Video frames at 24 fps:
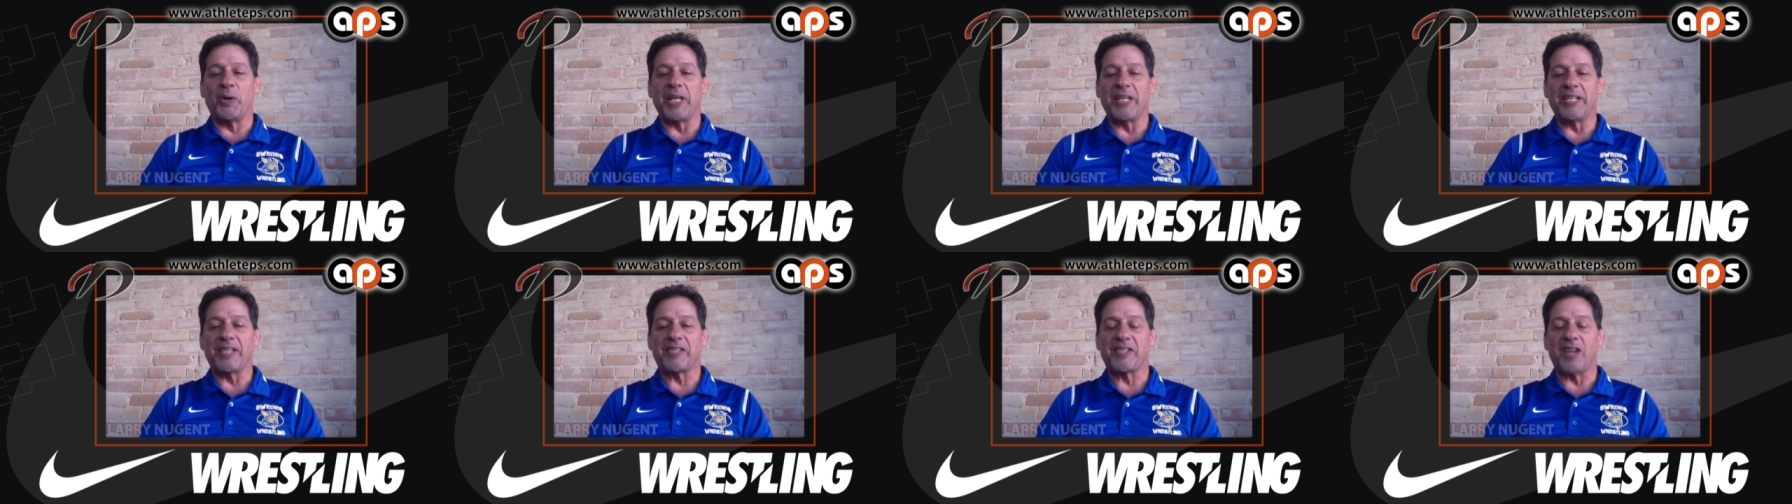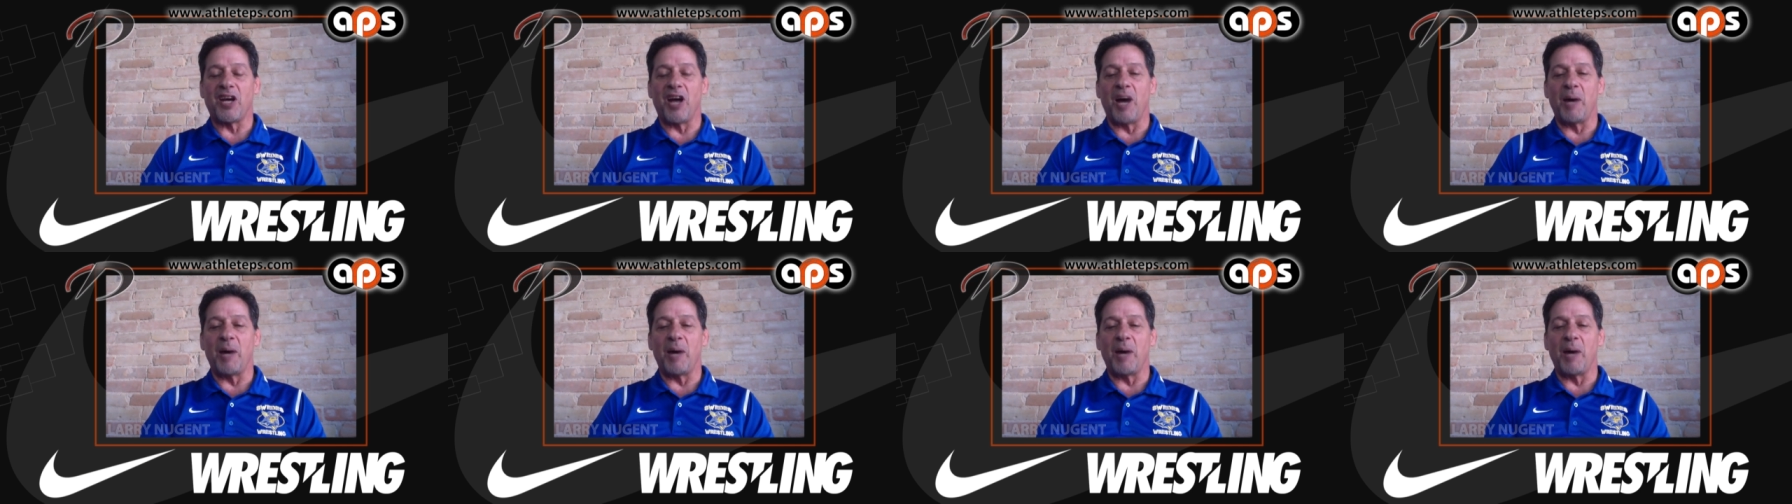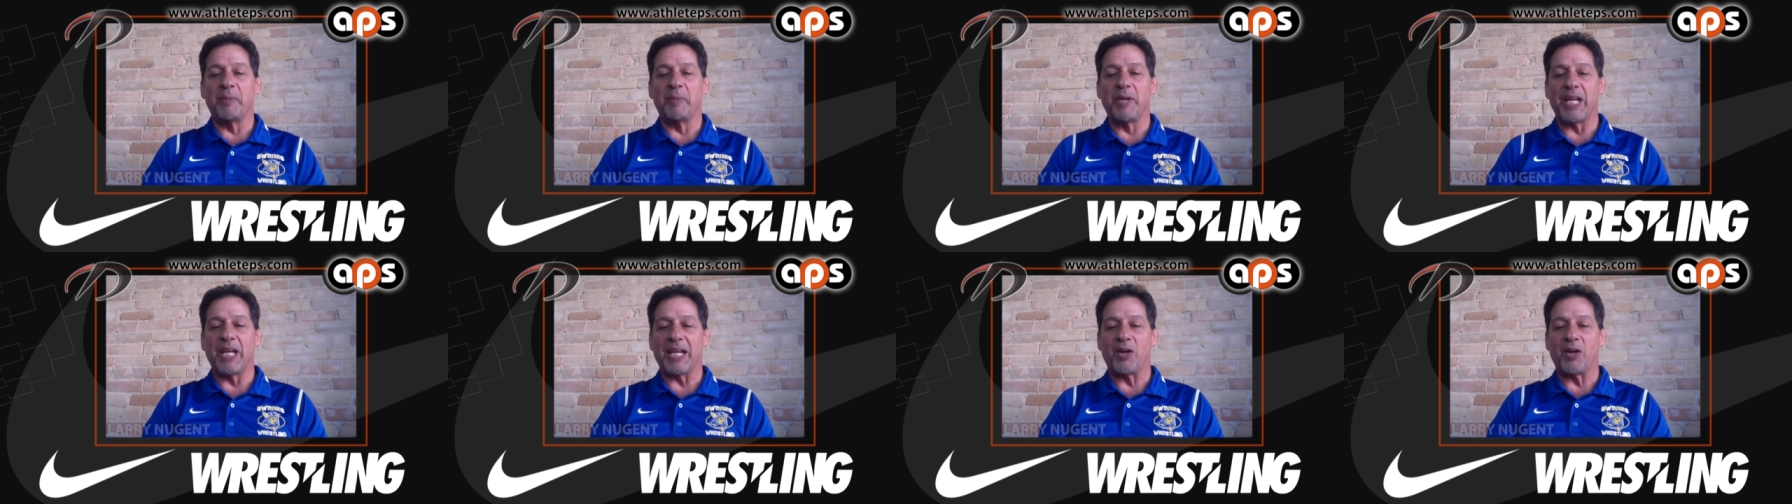he stomped
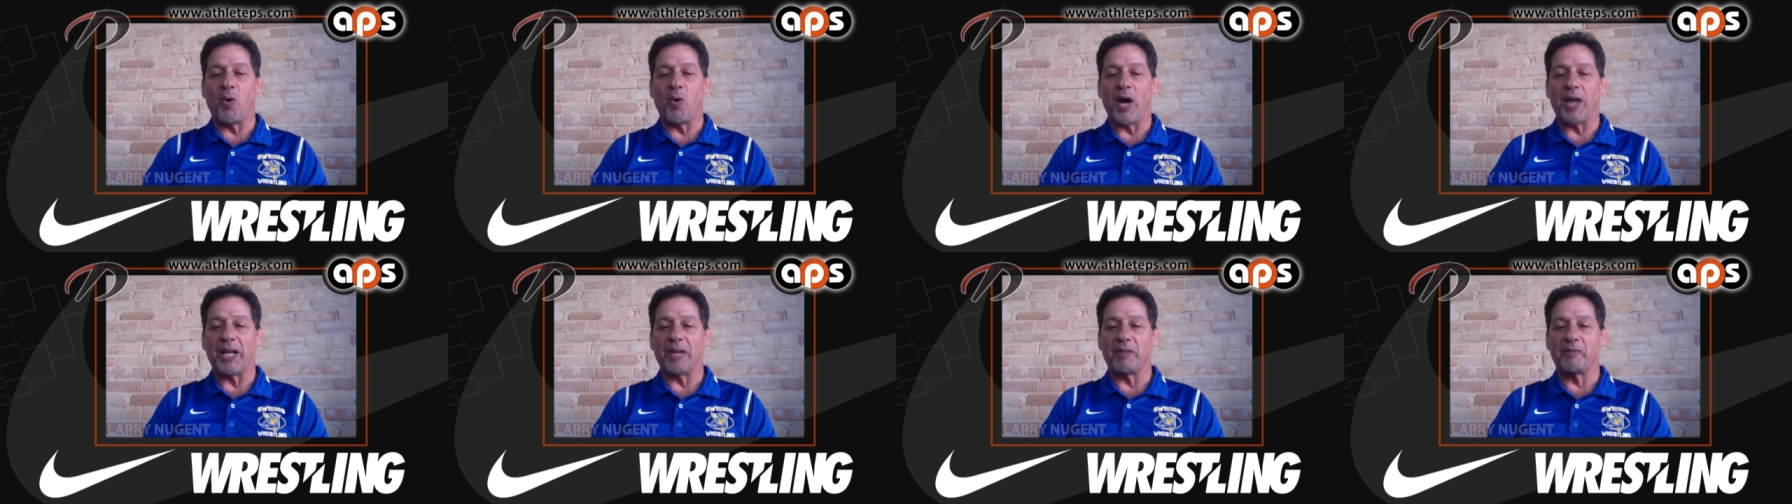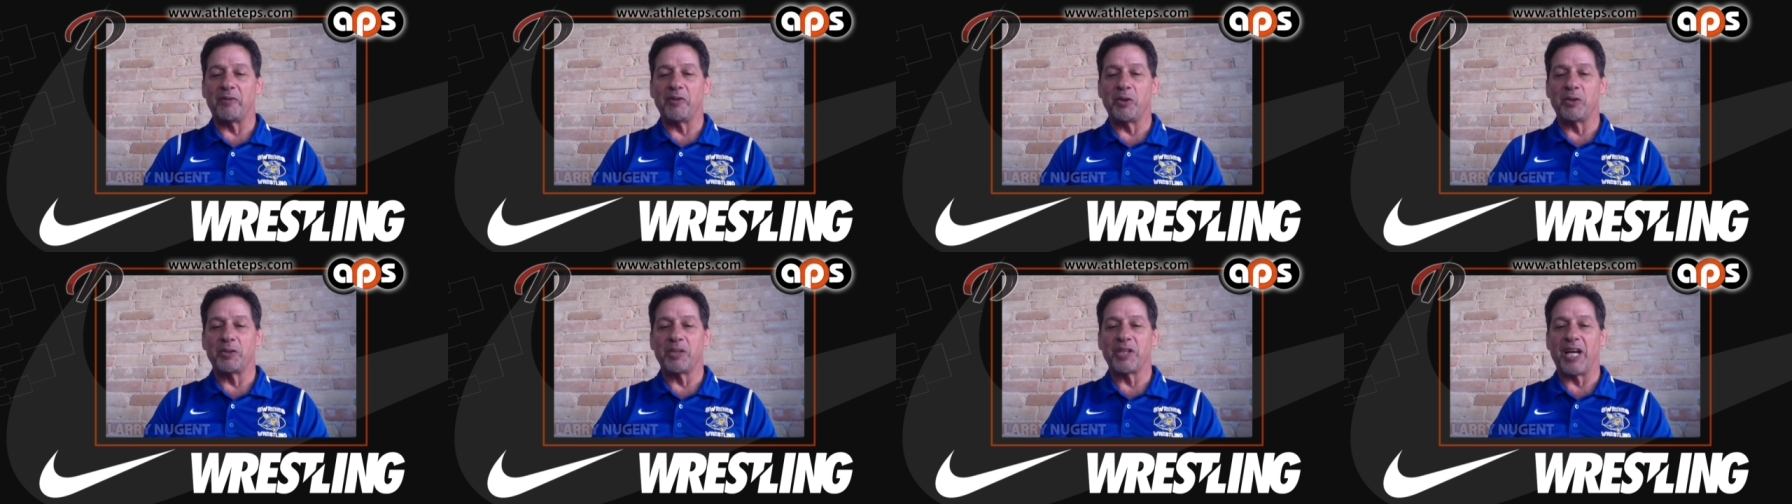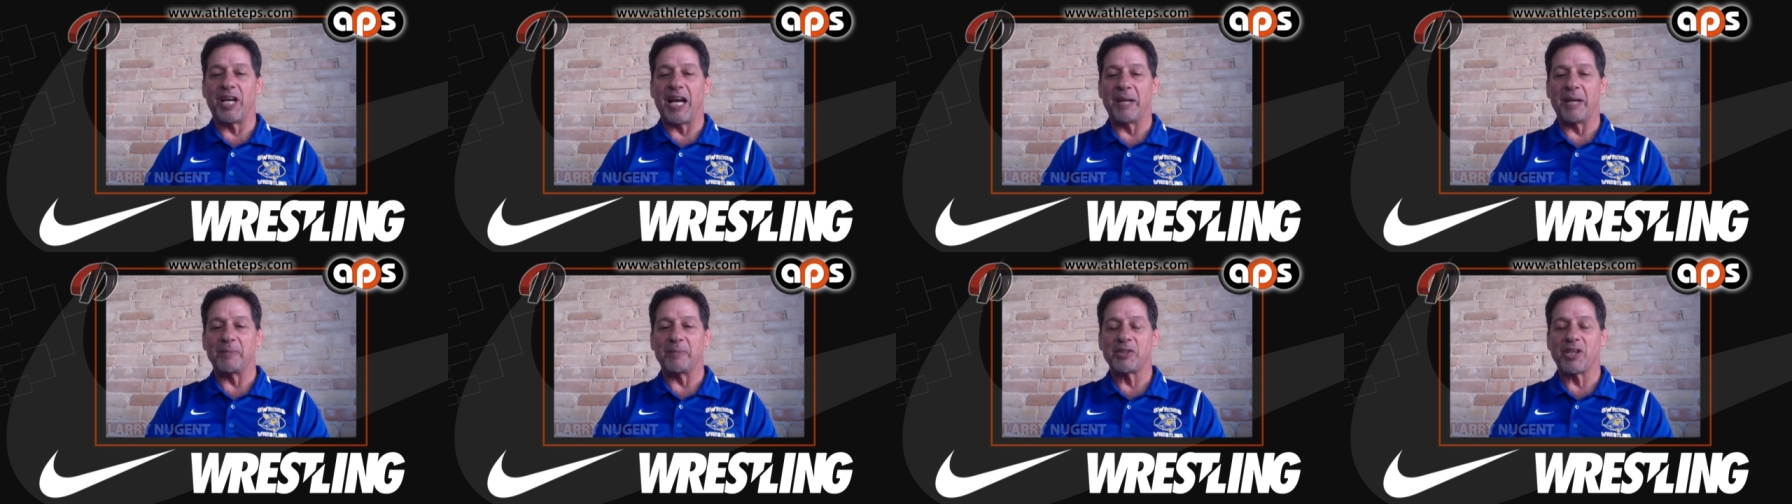me quite a few
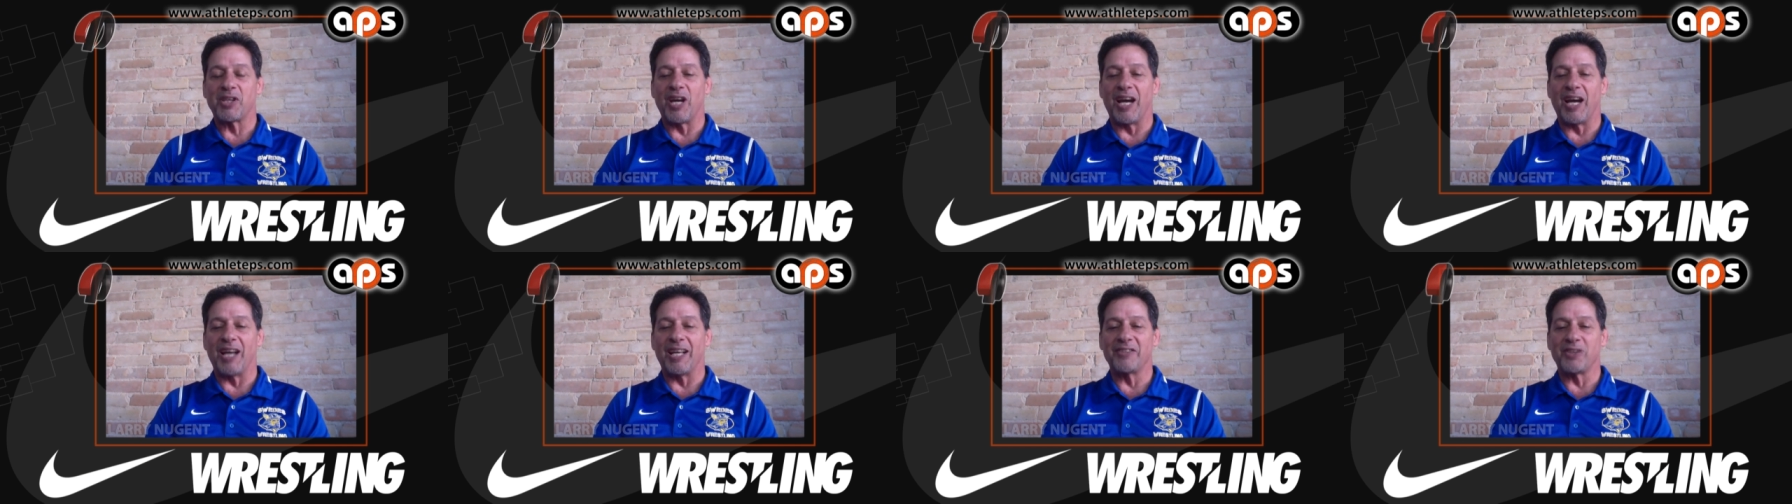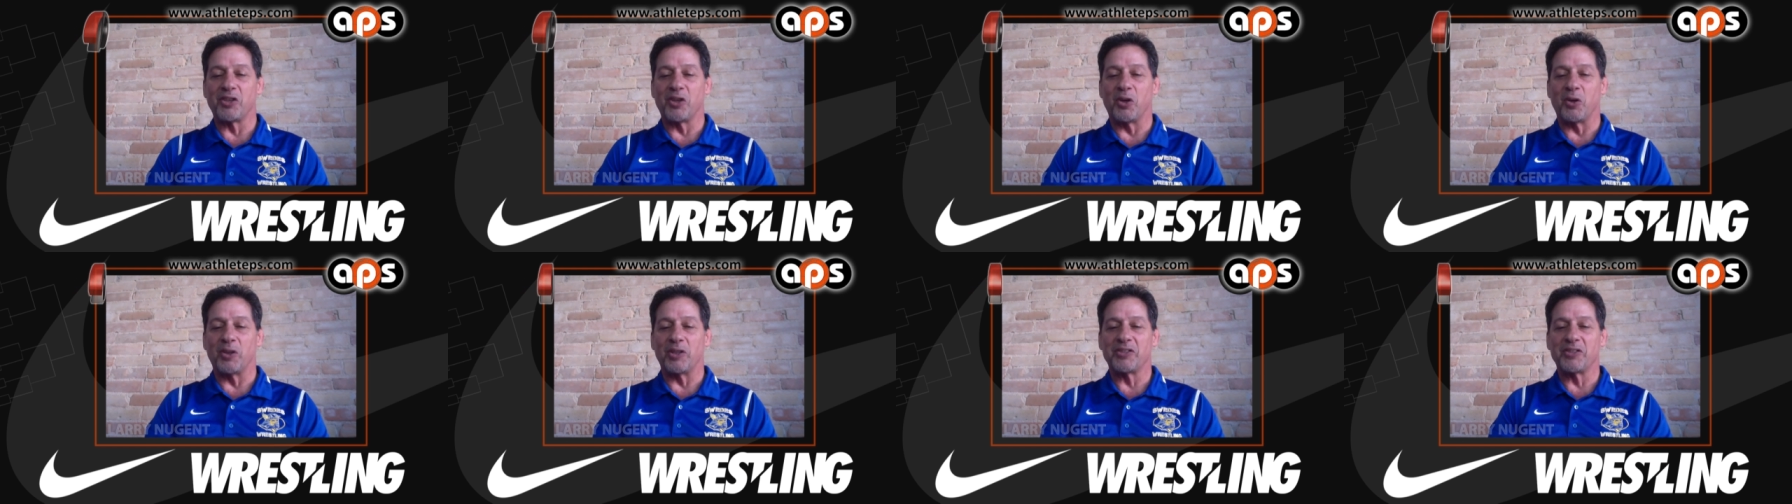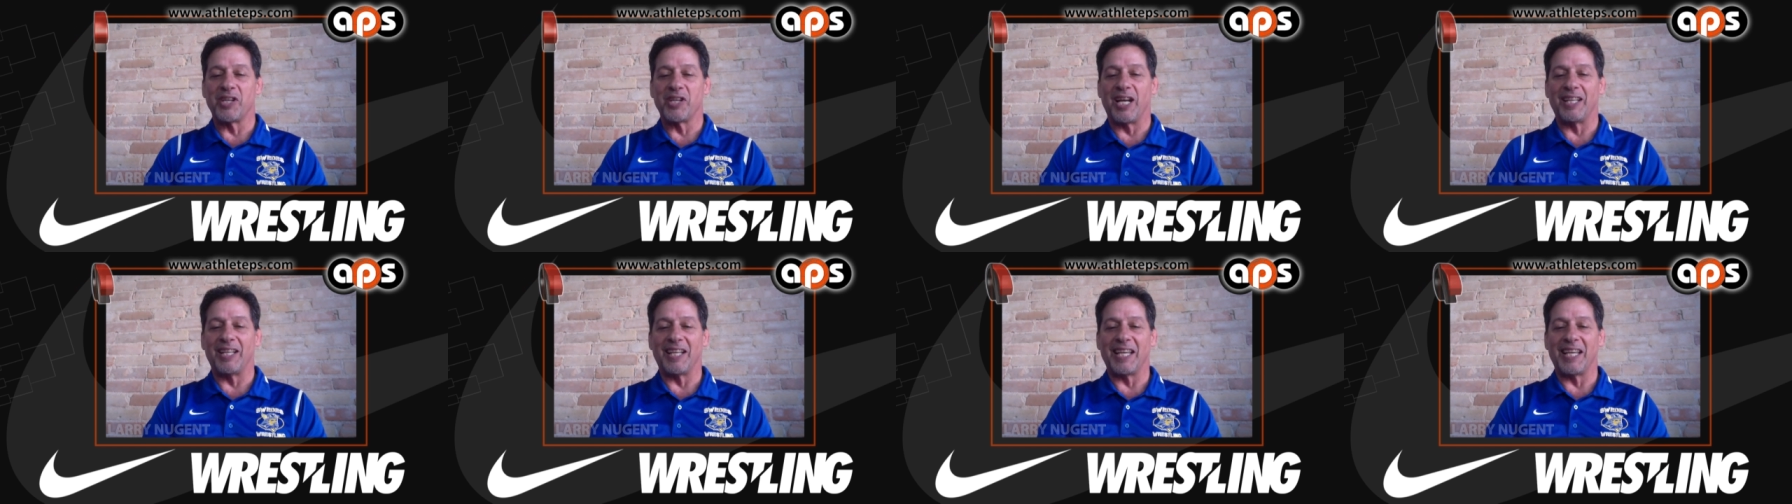times, Scott, so
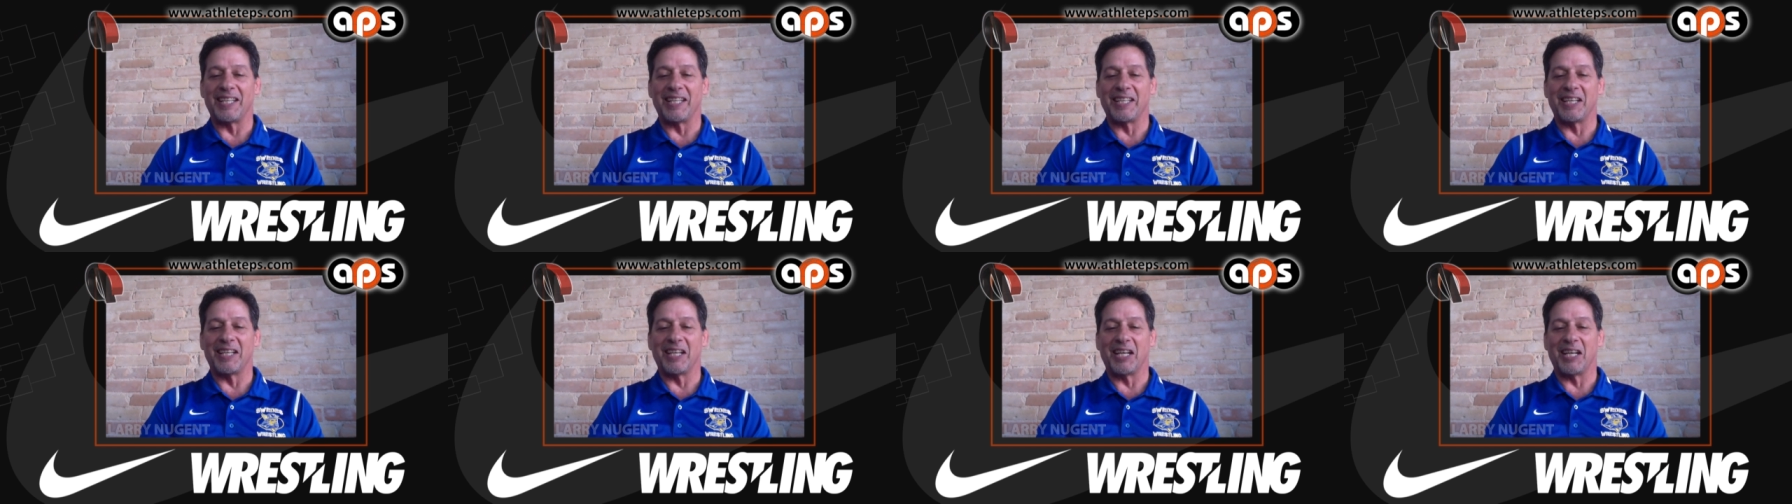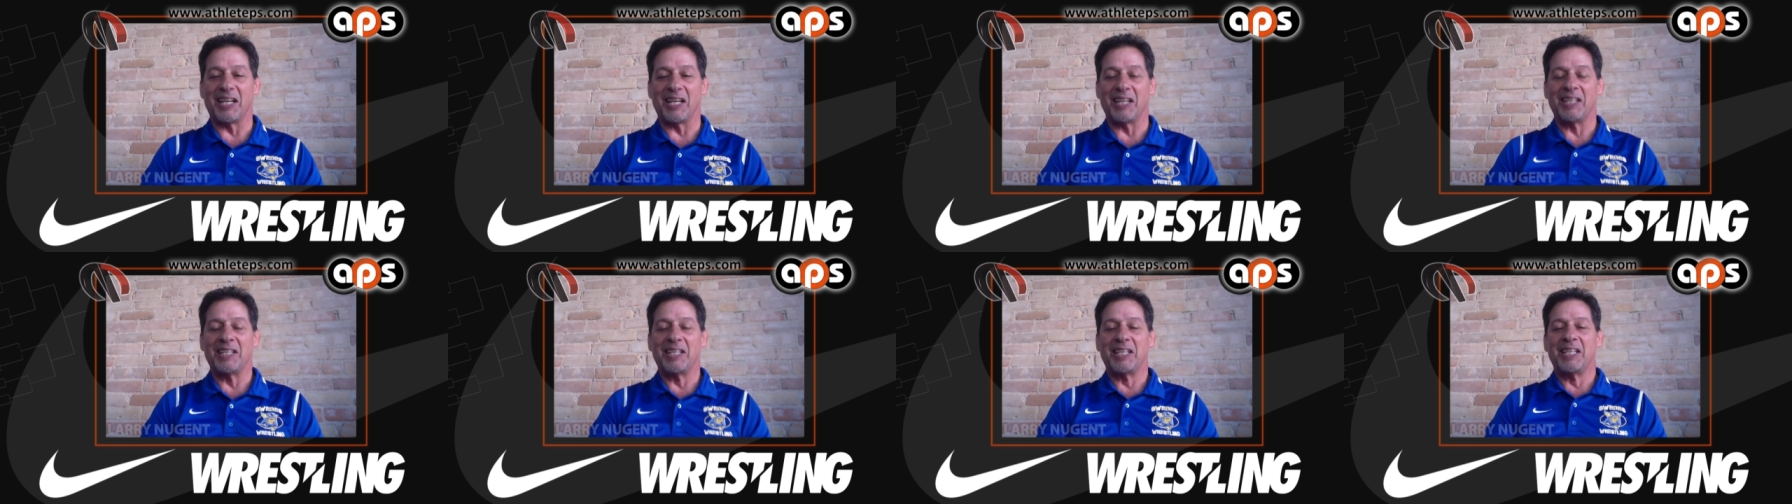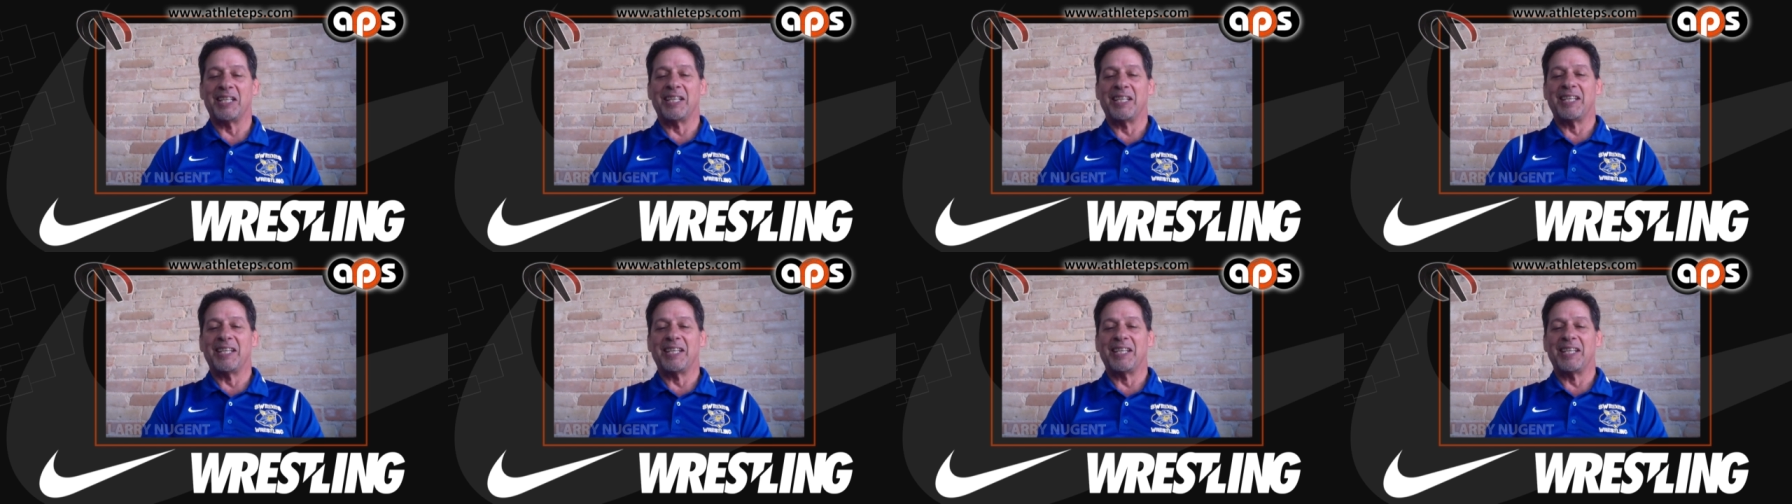it's not like. Uh,